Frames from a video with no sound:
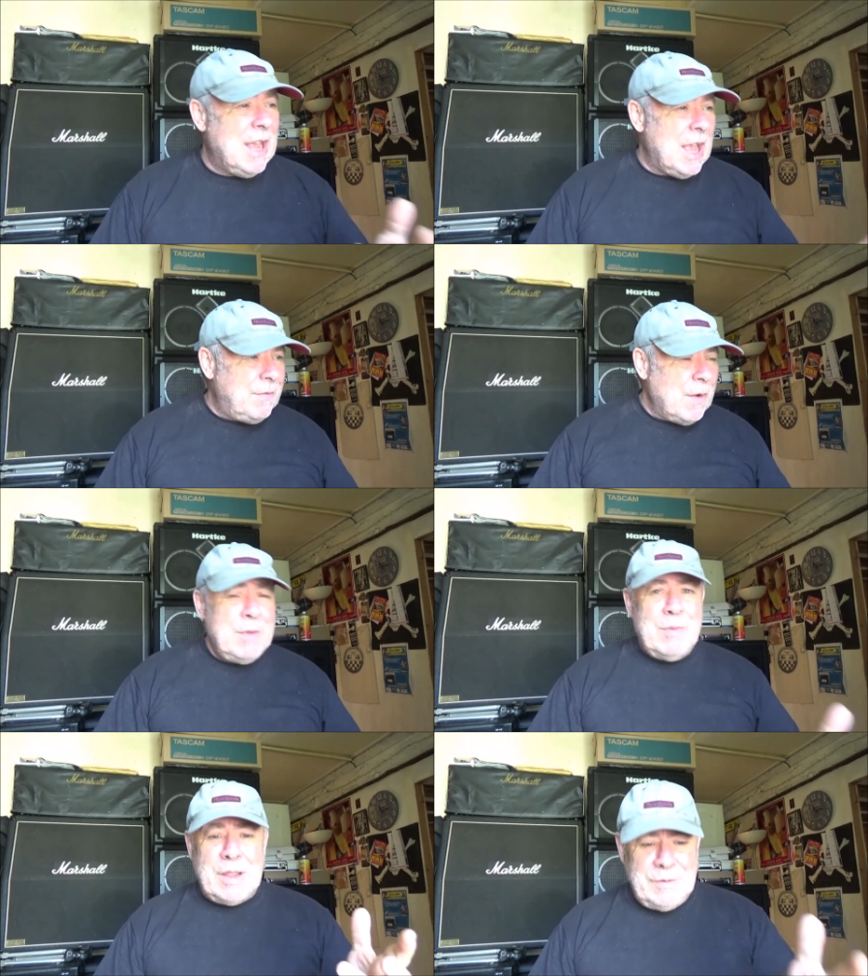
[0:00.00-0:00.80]
If
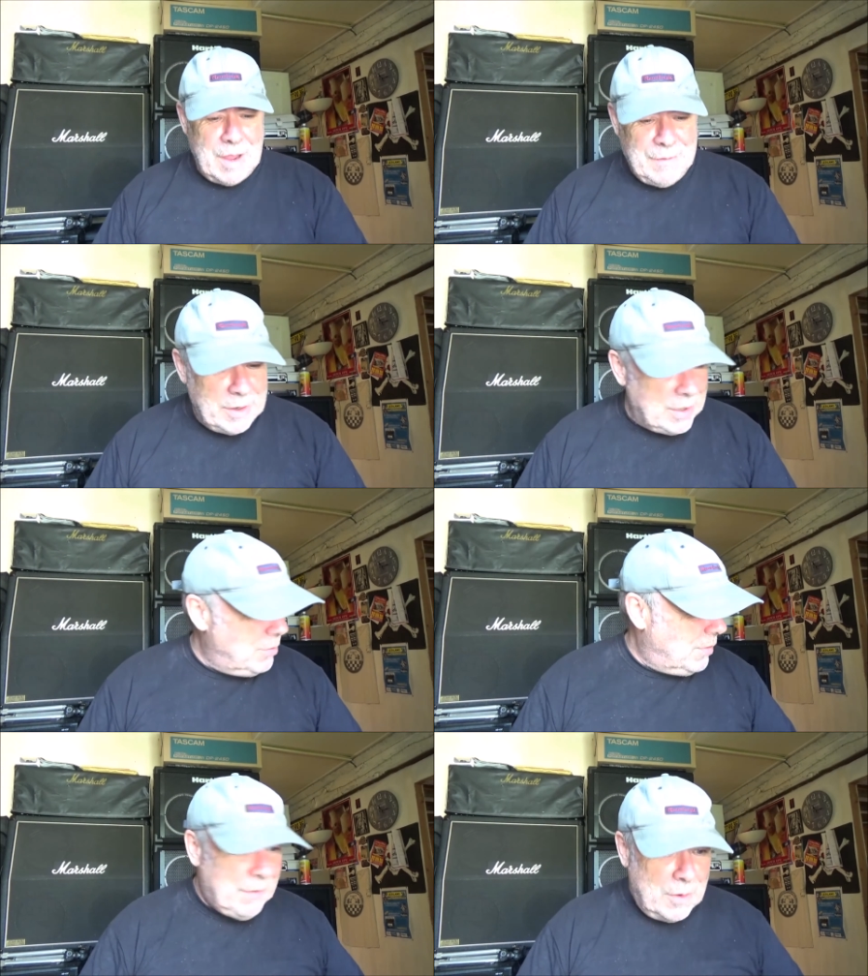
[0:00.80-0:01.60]
I'm going
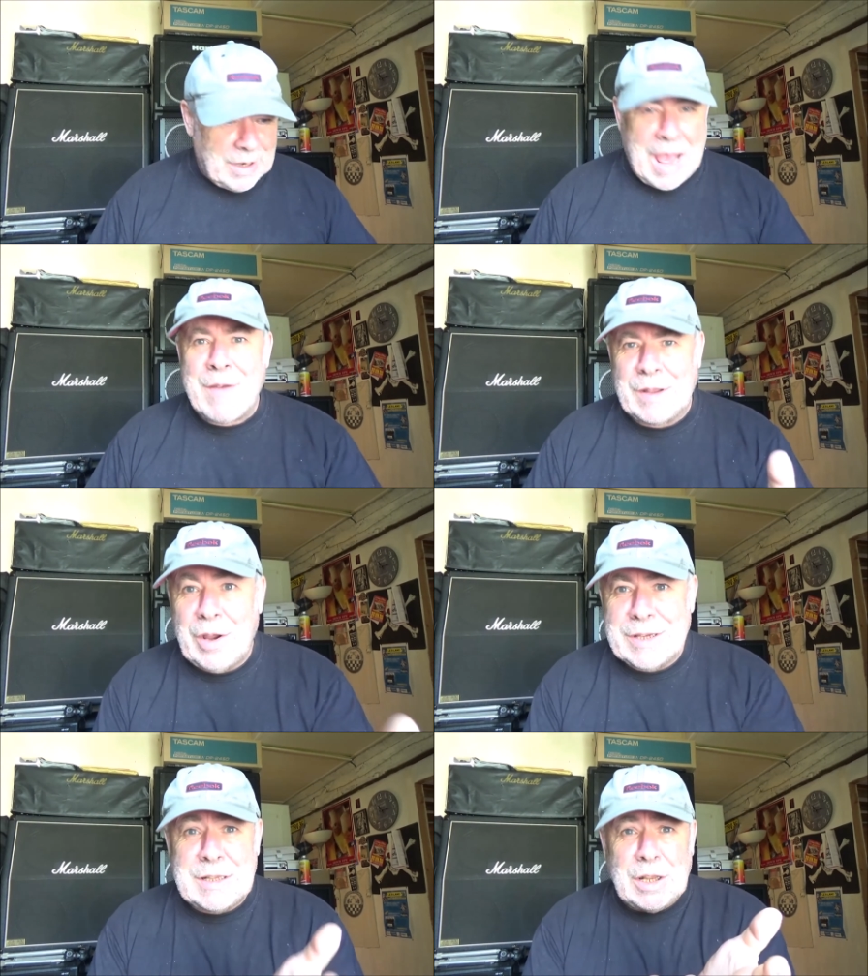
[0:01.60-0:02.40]
to have a
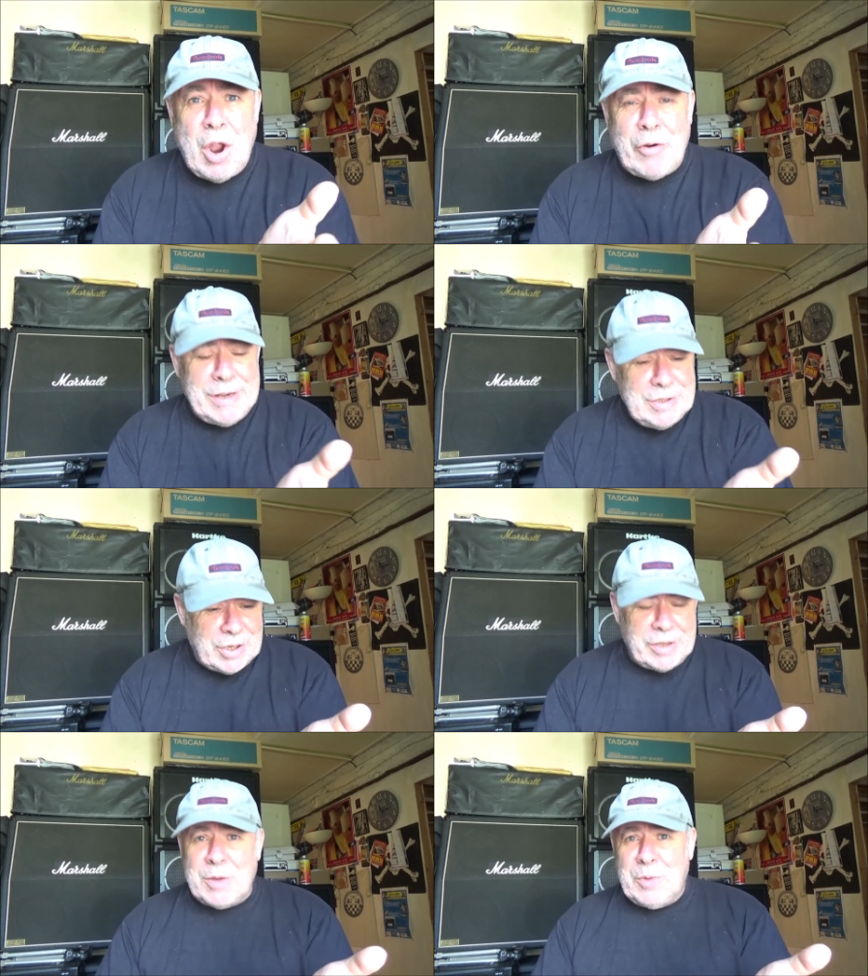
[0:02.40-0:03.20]
nice little orange,
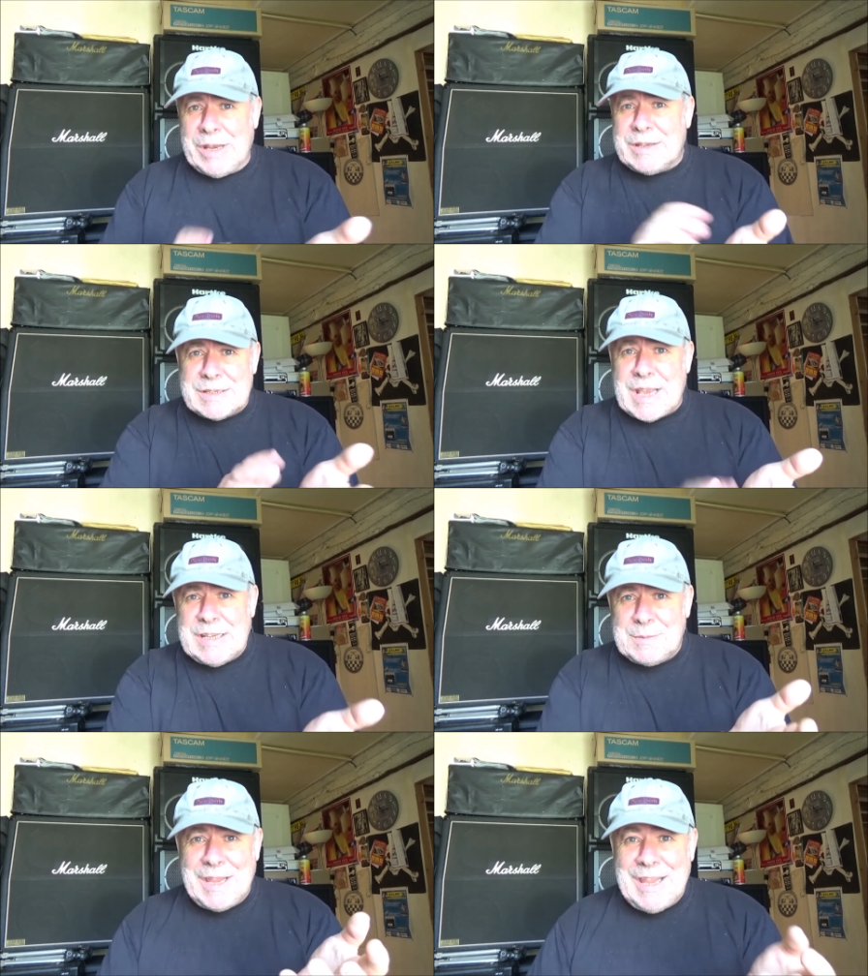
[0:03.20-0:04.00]
I don't want it to say
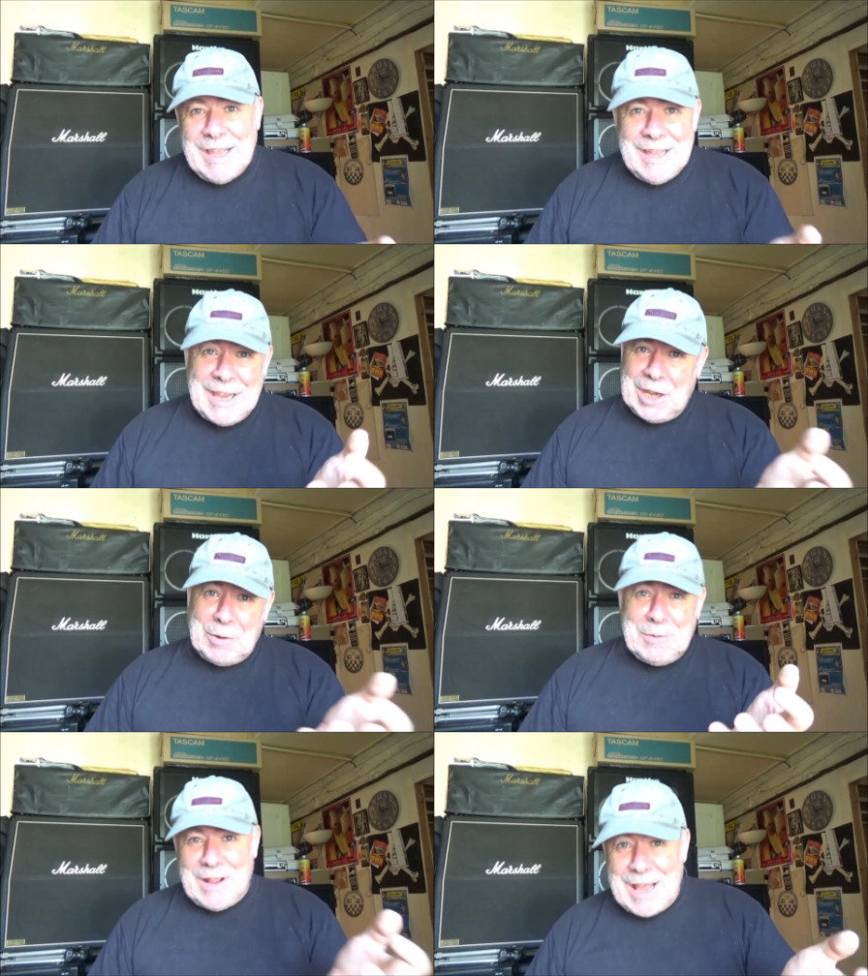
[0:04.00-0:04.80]
to me,
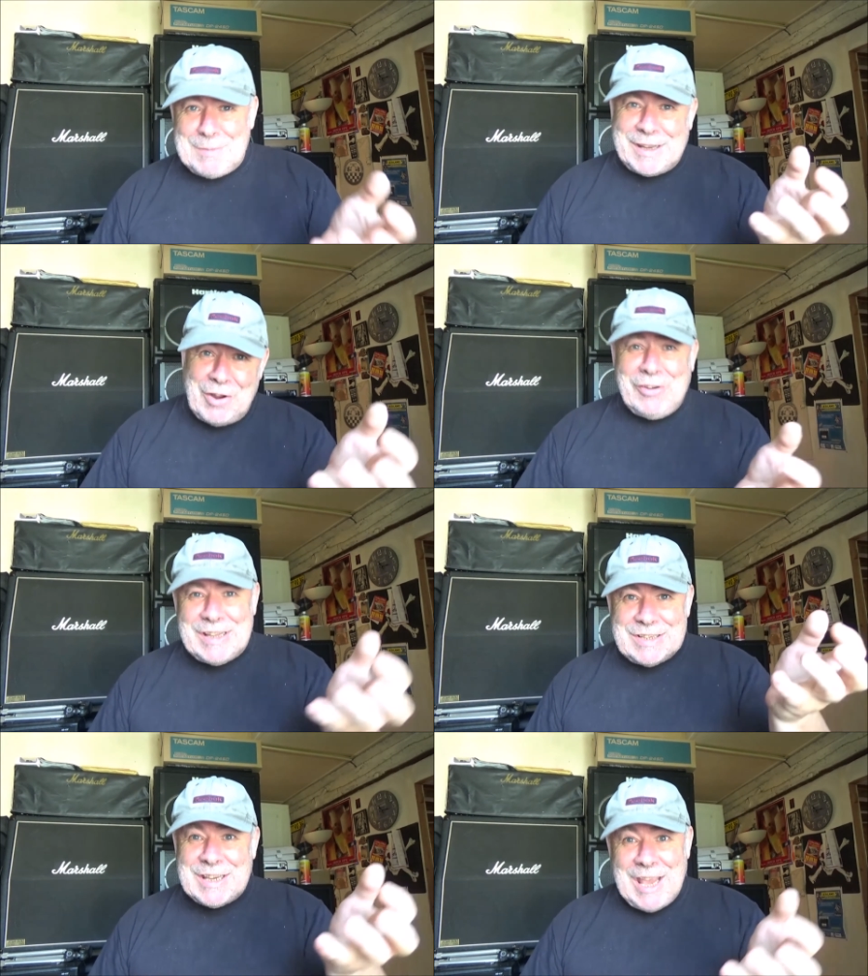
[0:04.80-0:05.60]
"Hello, I'm an
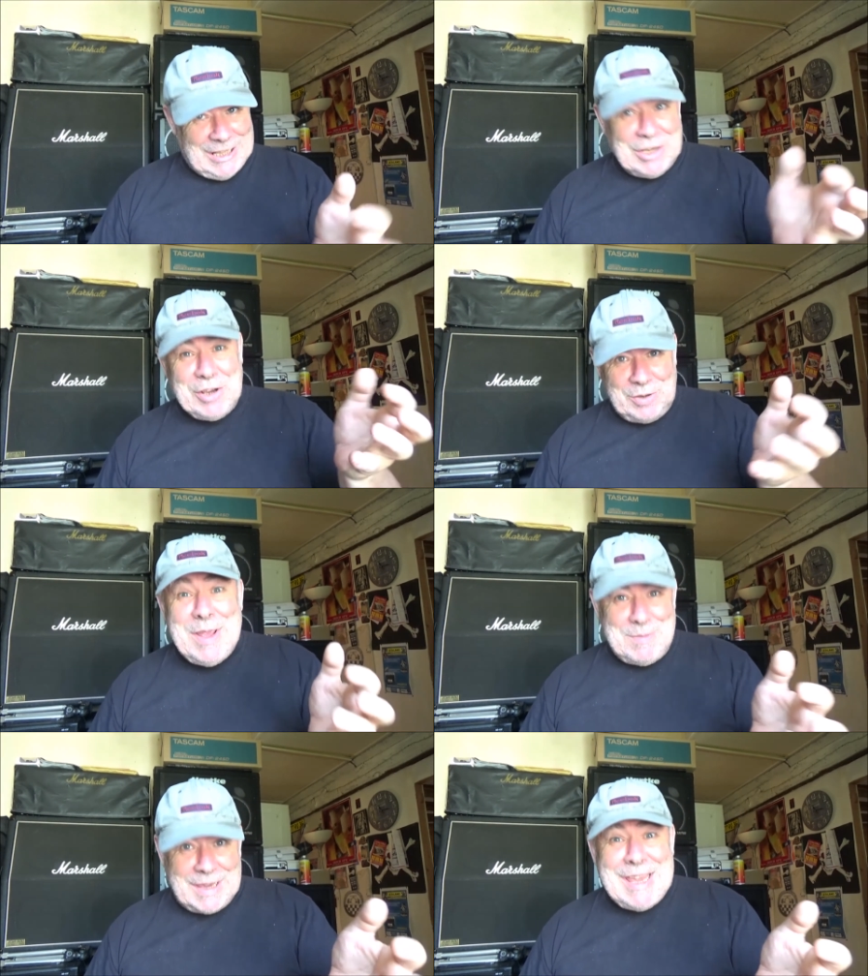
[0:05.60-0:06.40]
orange, and you're going to
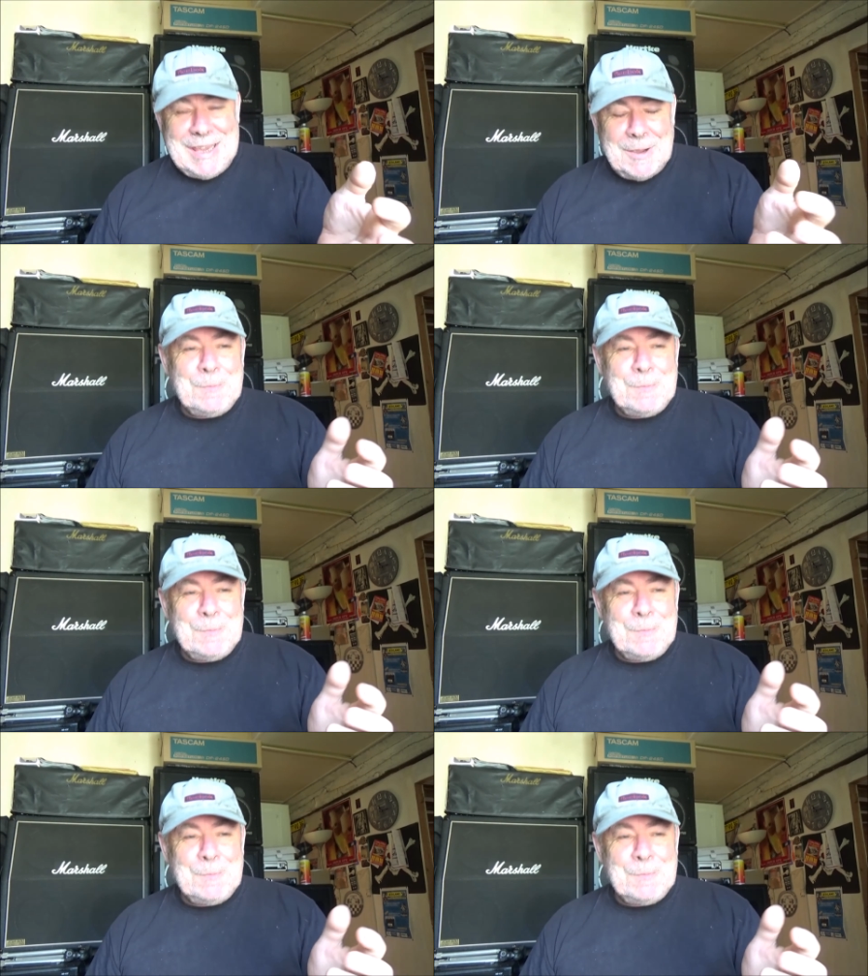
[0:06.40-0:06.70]
eat me."